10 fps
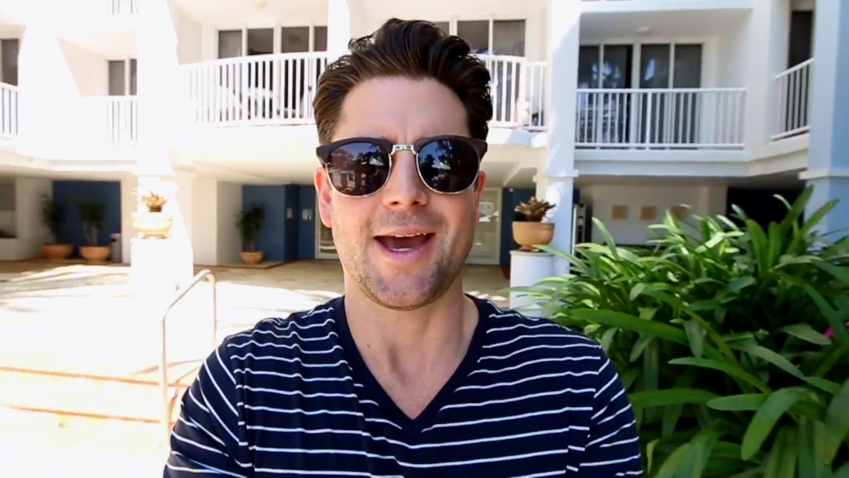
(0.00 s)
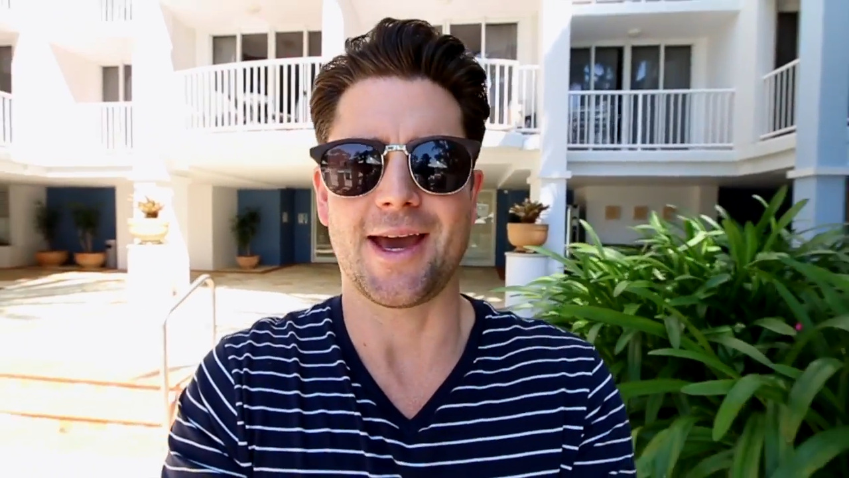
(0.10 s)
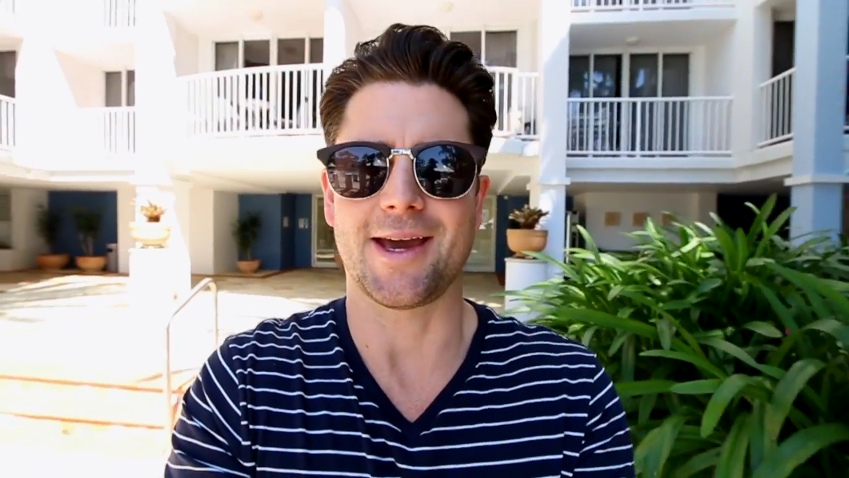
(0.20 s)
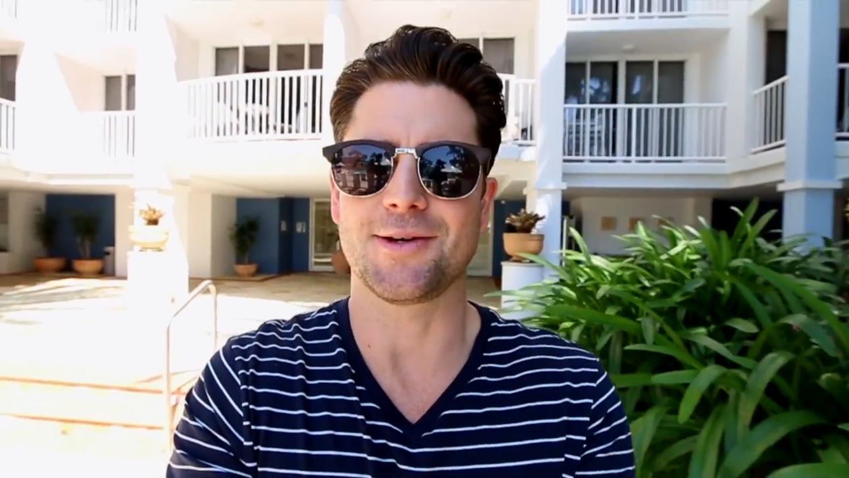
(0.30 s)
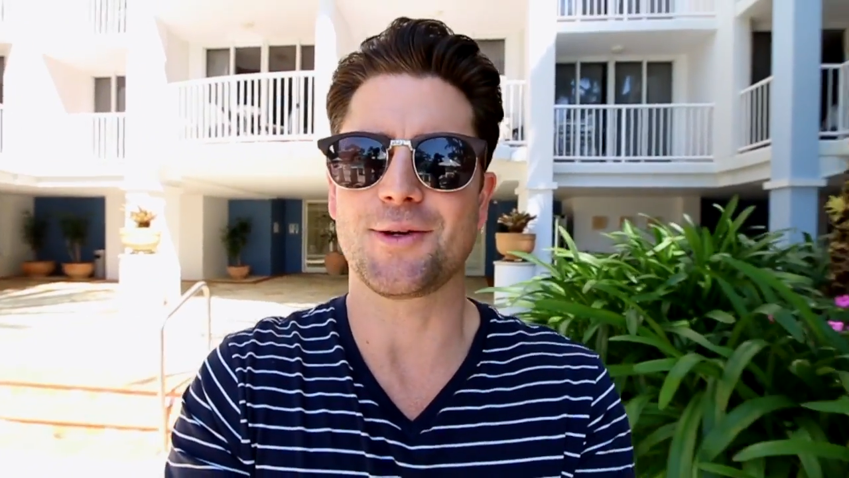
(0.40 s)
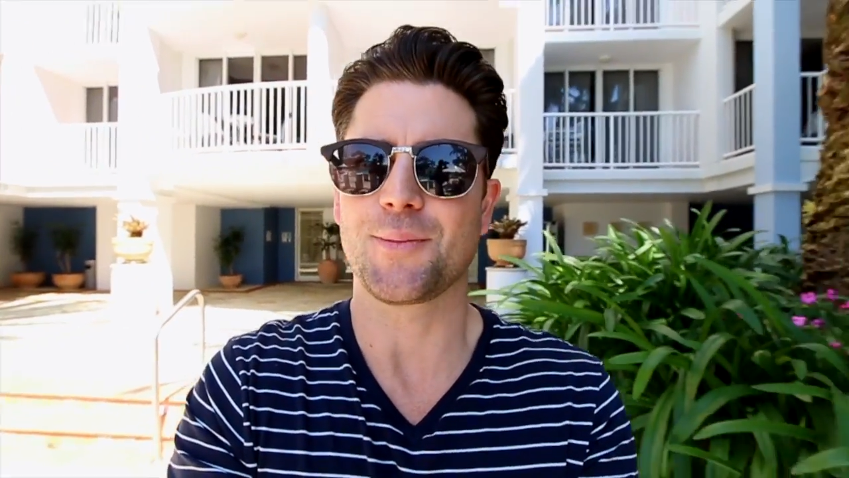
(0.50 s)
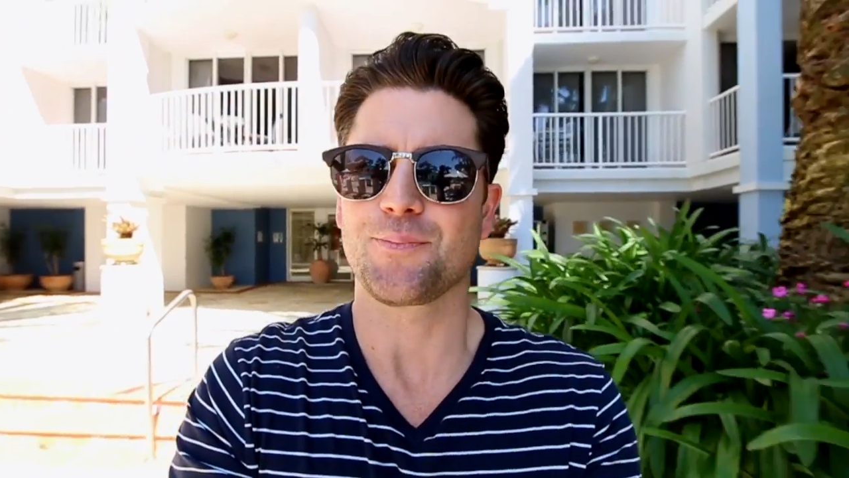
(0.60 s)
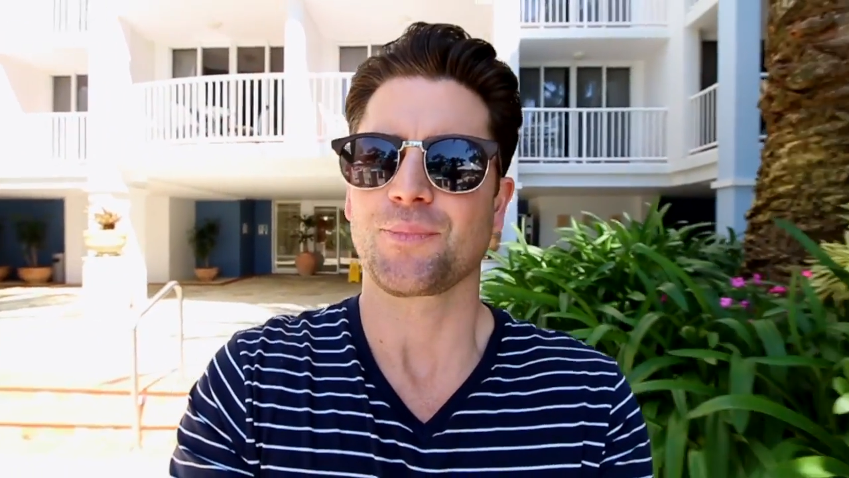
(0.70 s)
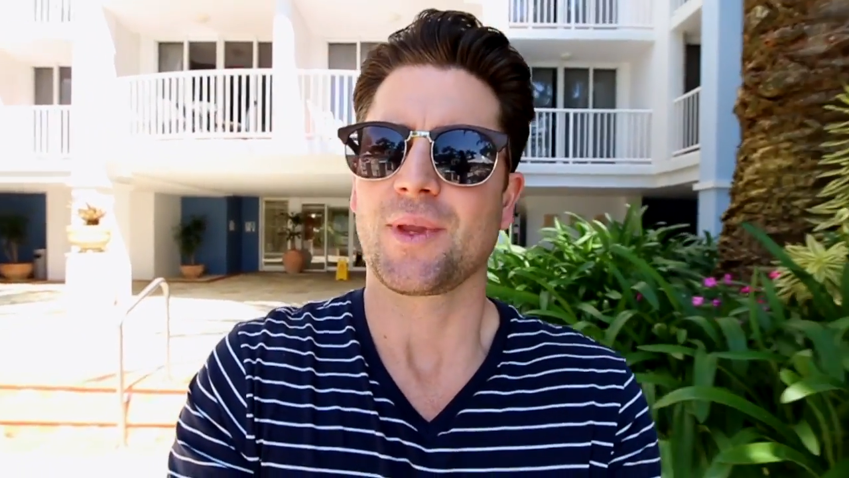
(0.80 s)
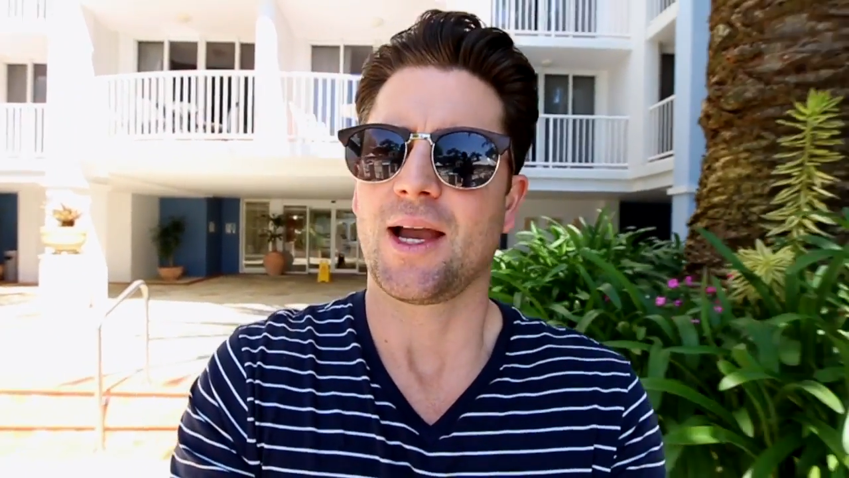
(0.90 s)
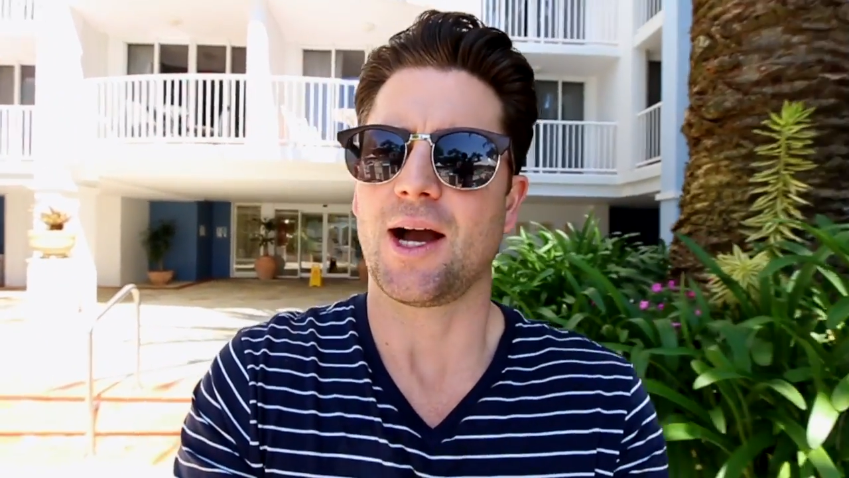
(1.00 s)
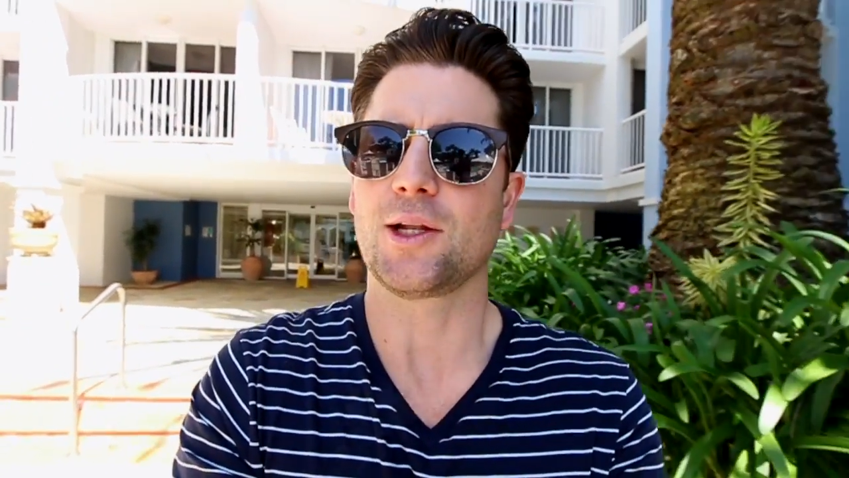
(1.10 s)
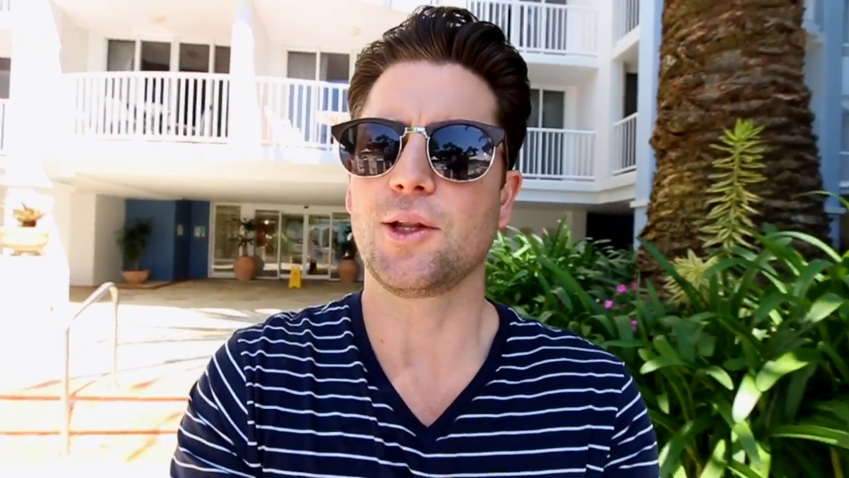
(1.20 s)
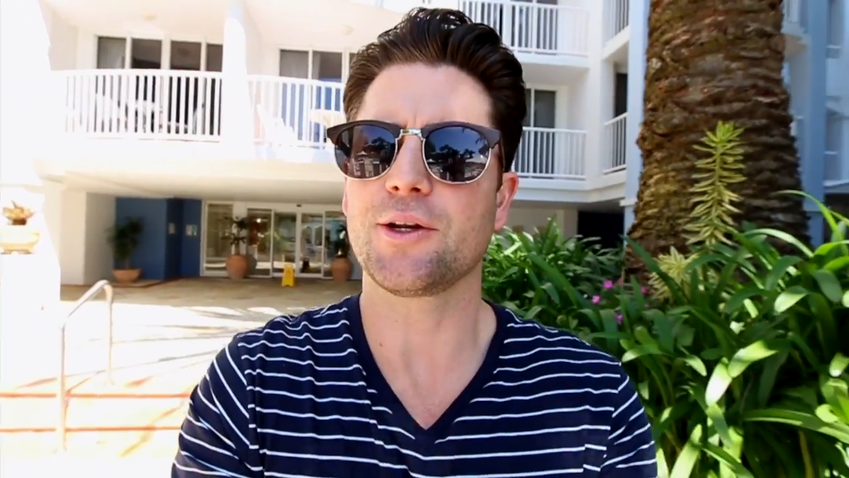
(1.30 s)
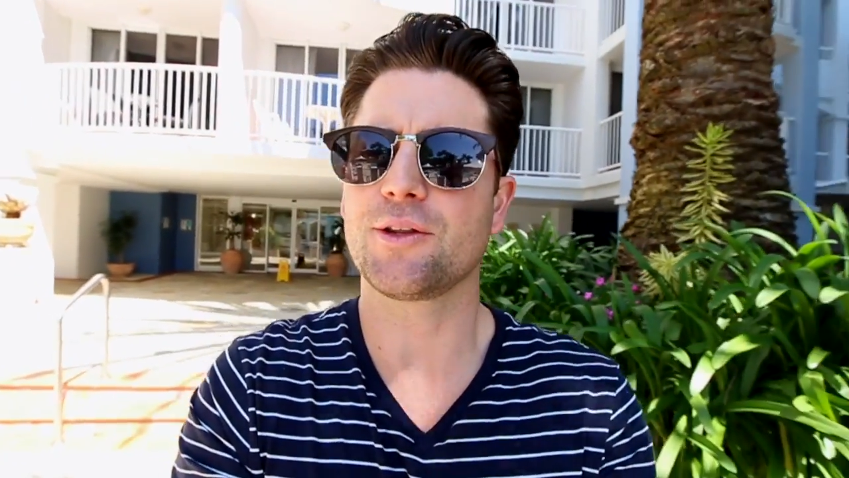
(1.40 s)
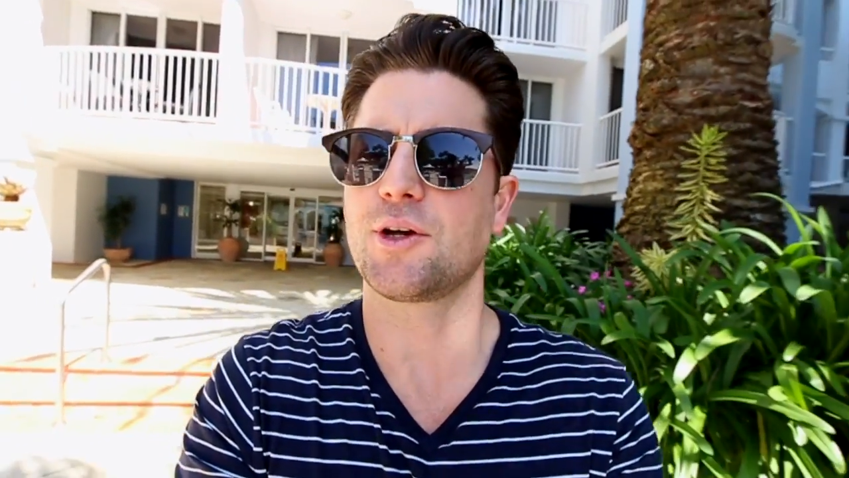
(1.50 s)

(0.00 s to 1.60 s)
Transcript: And a lot of